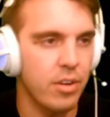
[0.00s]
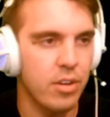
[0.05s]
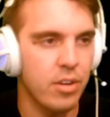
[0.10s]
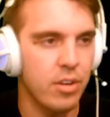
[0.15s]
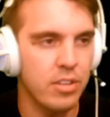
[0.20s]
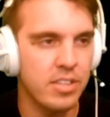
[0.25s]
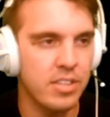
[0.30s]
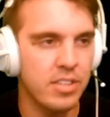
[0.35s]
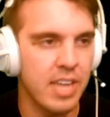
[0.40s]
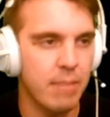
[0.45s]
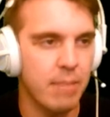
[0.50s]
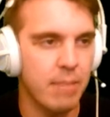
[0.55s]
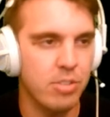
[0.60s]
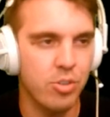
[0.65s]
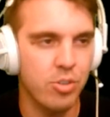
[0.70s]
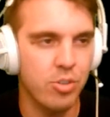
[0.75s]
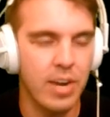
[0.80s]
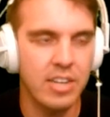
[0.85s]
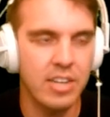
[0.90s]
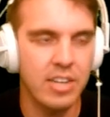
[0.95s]
the time to
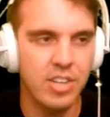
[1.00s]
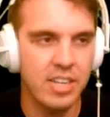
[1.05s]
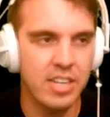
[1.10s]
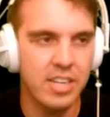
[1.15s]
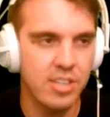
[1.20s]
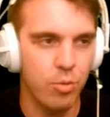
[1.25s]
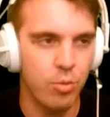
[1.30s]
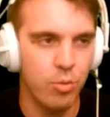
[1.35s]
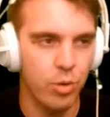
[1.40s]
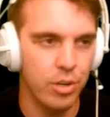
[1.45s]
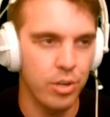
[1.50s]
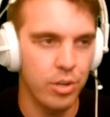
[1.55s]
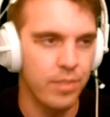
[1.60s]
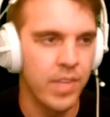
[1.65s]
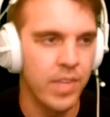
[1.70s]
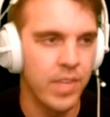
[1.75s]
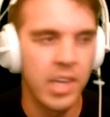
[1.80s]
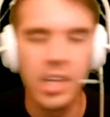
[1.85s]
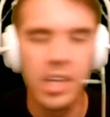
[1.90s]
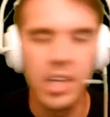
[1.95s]
strategize in the world.
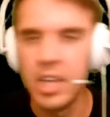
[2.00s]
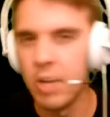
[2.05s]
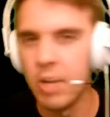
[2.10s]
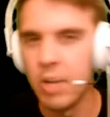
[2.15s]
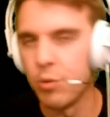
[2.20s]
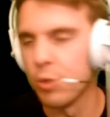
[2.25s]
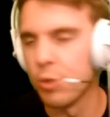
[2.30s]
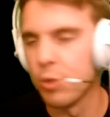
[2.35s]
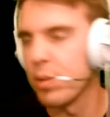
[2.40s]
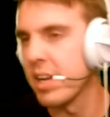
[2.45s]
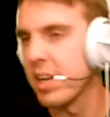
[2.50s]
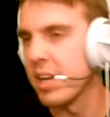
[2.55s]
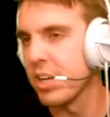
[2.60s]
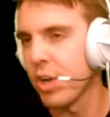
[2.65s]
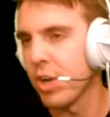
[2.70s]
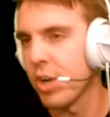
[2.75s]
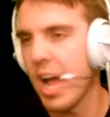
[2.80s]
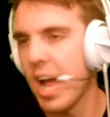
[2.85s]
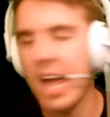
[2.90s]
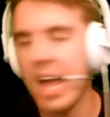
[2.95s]
When you're playing your
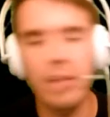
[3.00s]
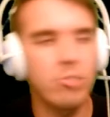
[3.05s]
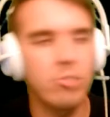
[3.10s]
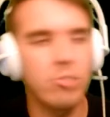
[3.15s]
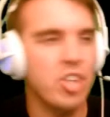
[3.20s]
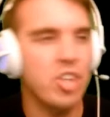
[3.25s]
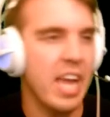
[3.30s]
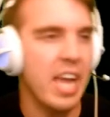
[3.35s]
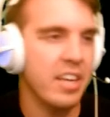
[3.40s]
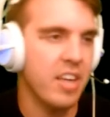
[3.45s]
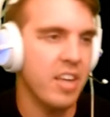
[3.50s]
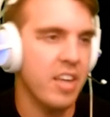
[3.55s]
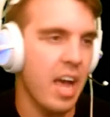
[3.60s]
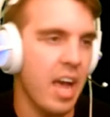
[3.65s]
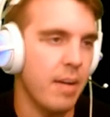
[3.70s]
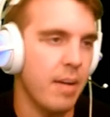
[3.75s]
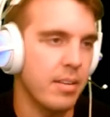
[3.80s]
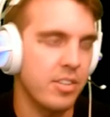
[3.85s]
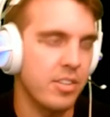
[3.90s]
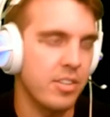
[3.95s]
Heim Jax
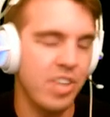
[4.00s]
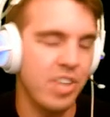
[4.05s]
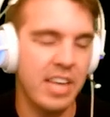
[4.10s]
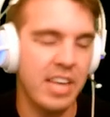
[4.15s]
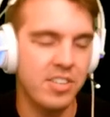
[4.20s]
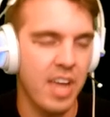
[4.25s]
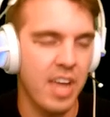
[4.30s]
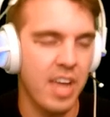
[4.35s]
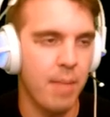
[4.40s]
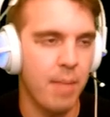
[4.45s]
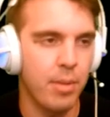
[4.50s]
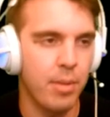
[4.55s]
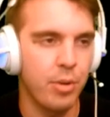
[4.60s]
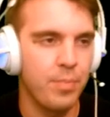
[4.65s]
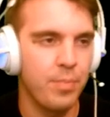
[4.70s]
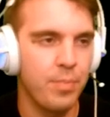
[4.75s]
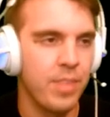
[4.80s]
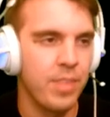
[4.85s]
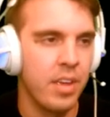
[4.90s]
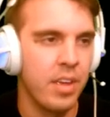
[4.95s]
combo,
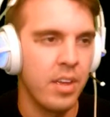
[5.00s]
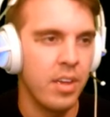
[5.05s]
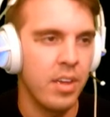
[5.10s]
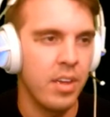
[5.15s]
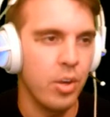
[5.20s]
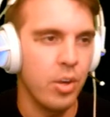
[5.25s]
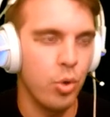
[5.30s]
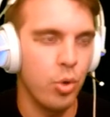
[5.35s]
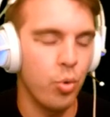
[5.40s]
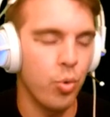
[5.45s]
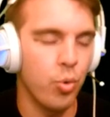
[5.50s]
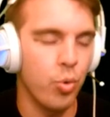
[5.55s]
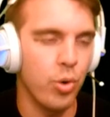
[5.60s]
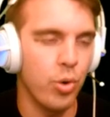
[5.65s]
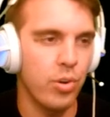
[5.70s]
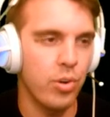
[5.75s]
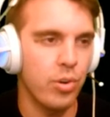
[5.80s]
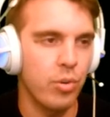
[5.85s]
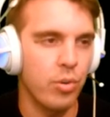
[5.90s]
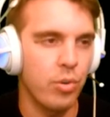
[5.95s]

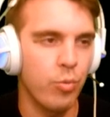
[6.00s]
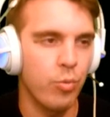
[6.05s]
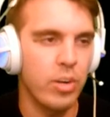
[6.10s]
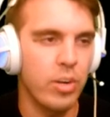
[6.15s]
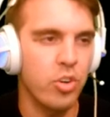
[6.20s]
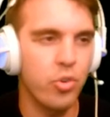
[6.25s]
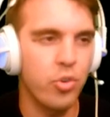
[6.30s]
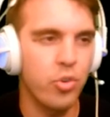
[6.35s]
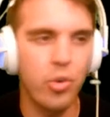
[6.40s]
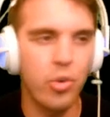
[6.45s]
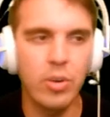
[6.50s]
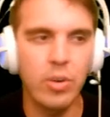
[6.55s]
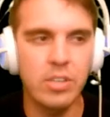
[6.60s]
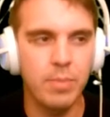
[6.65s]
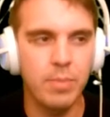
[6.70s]
when are you going to pick the